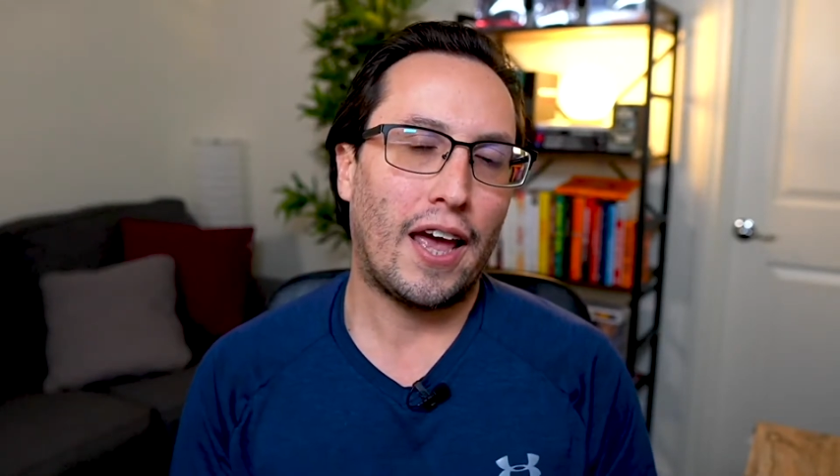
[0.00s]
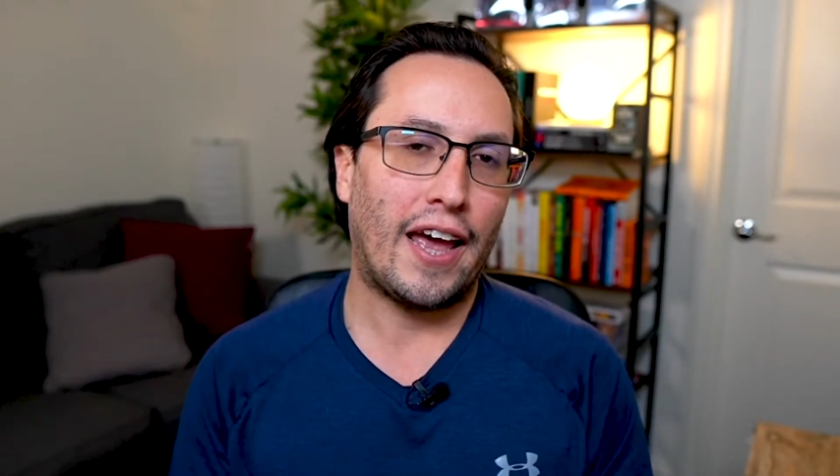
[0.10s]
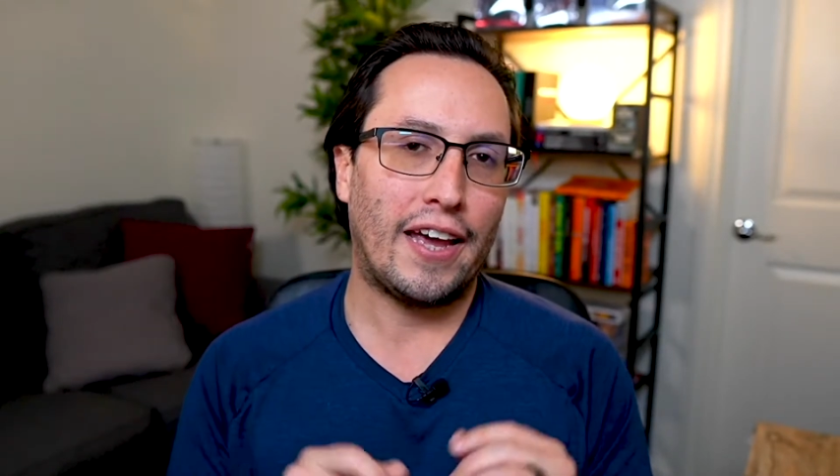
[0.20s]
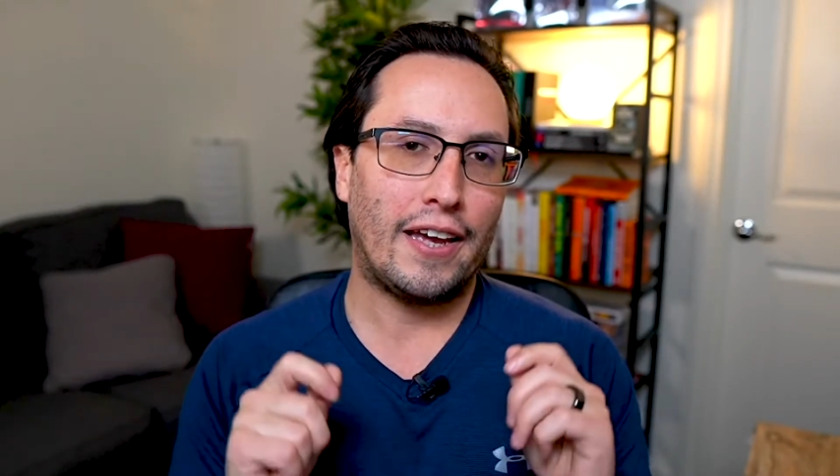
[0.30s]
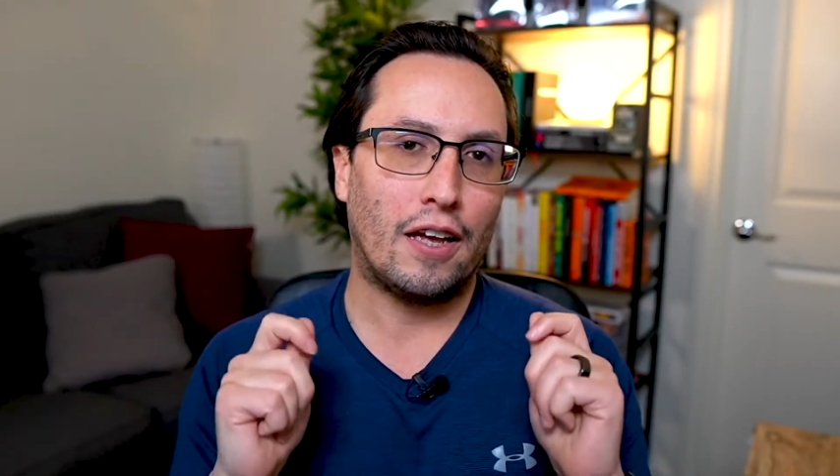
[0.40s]

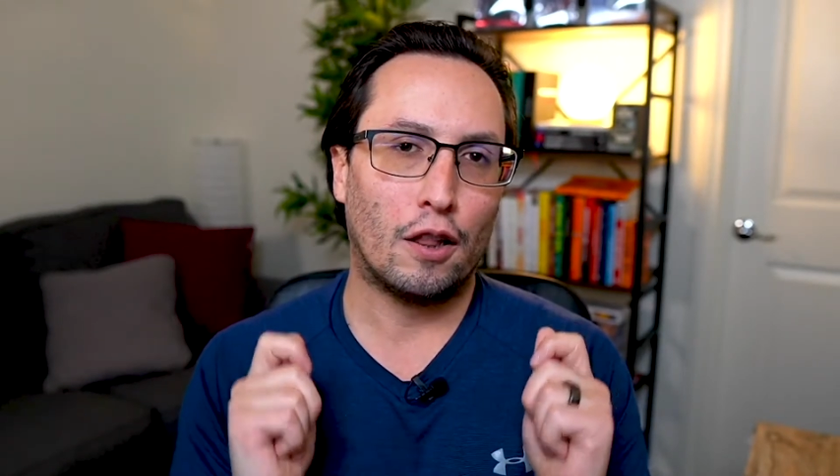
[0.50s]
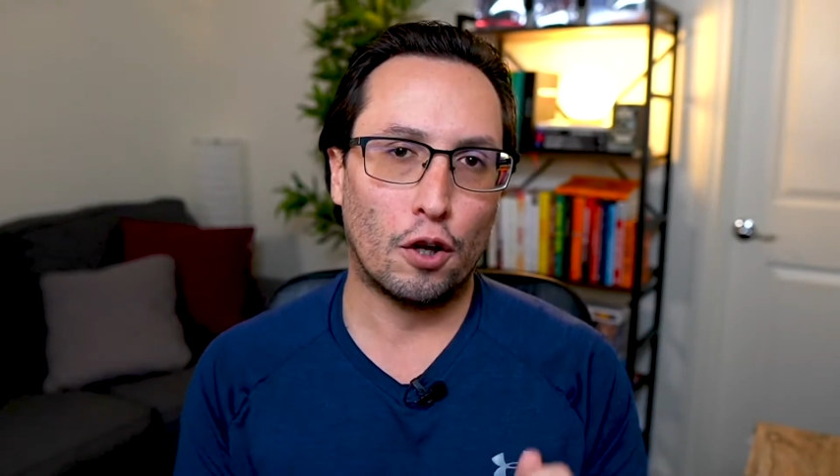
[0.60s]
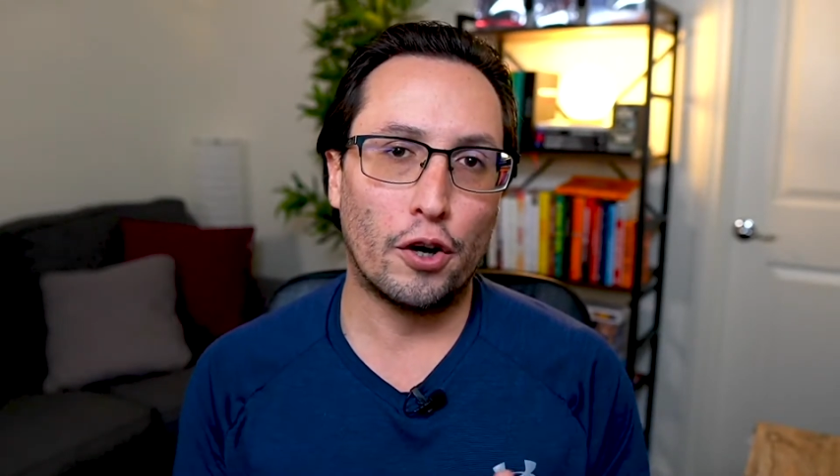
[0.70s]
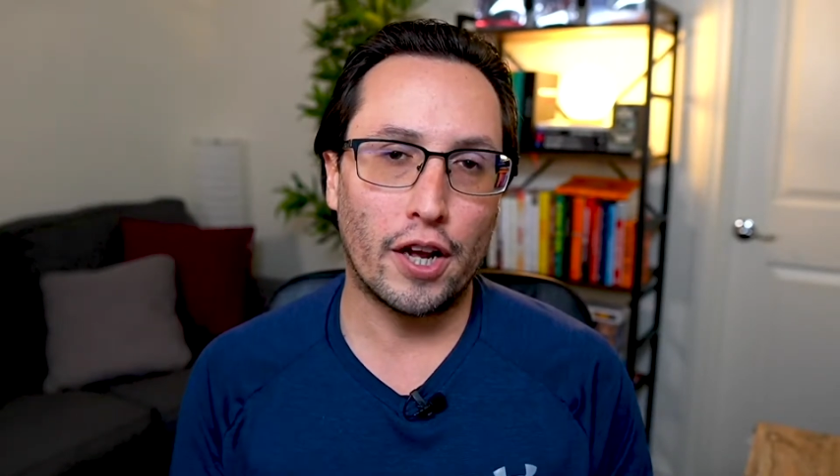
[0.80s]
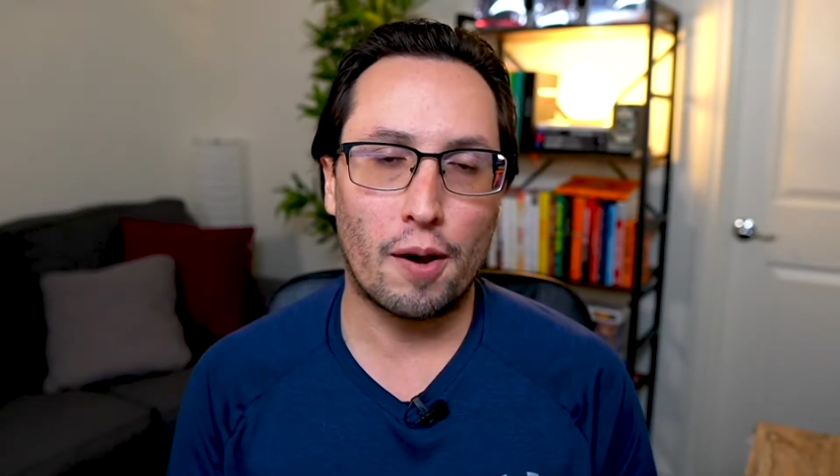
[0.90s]
a
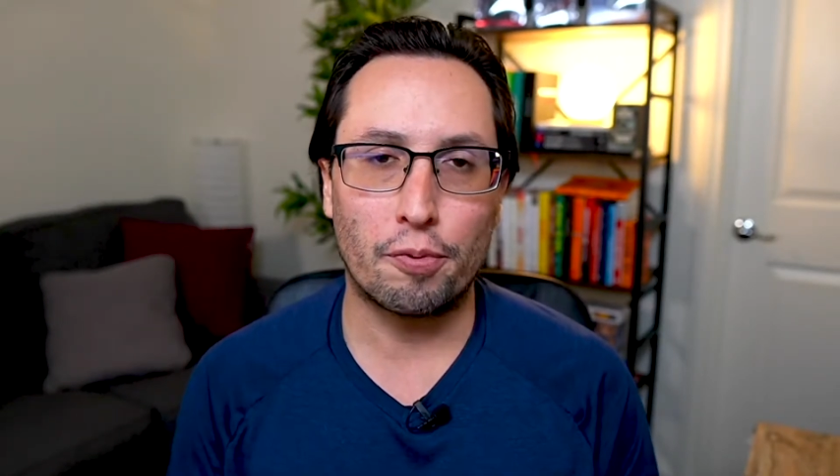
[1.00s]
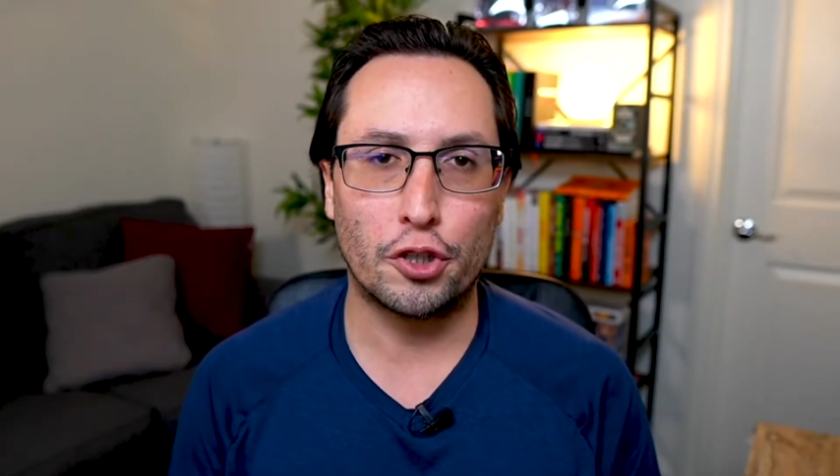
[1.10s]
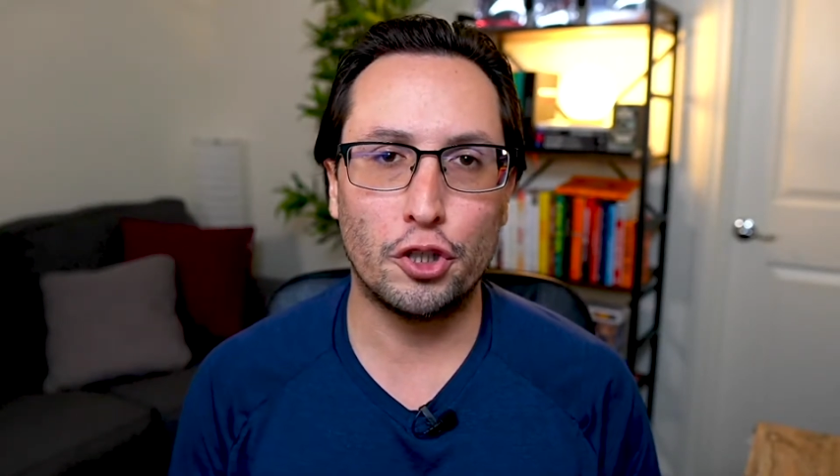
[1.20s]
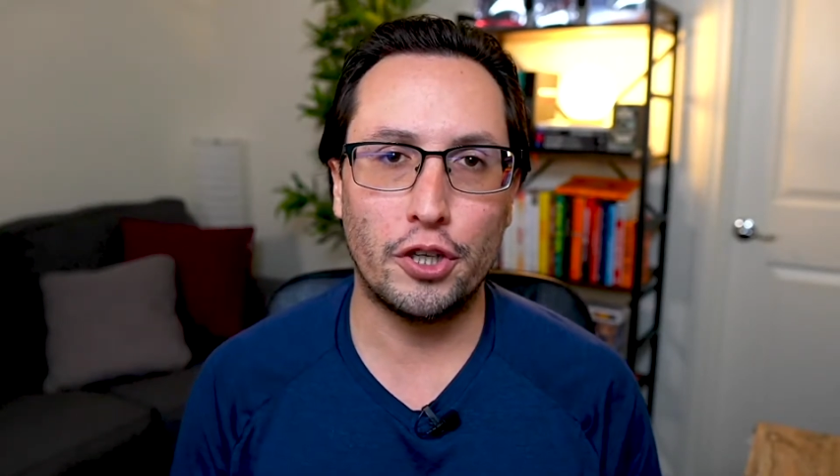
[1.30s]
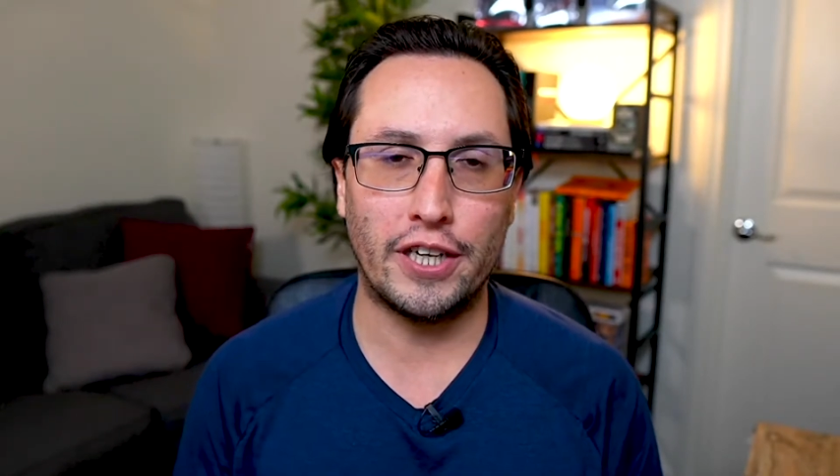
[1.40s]
learning
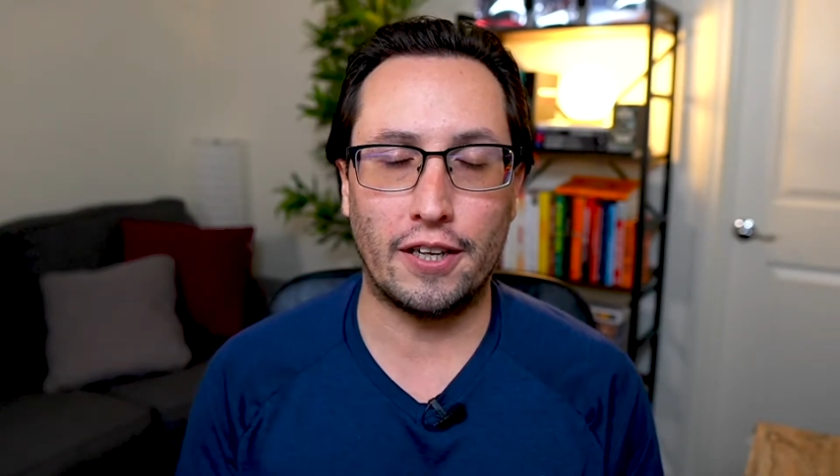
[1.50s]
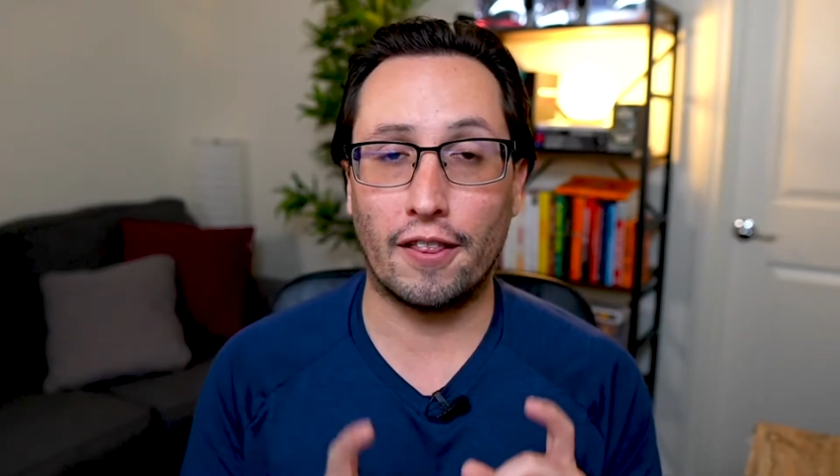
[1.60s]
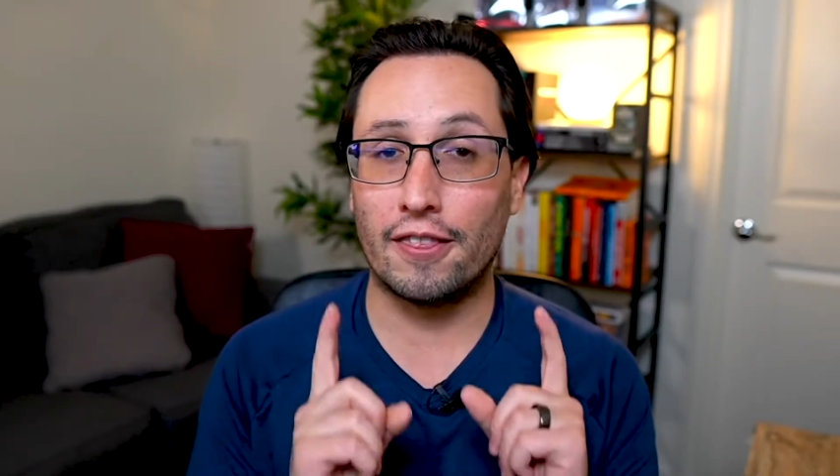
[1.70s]
opportunity.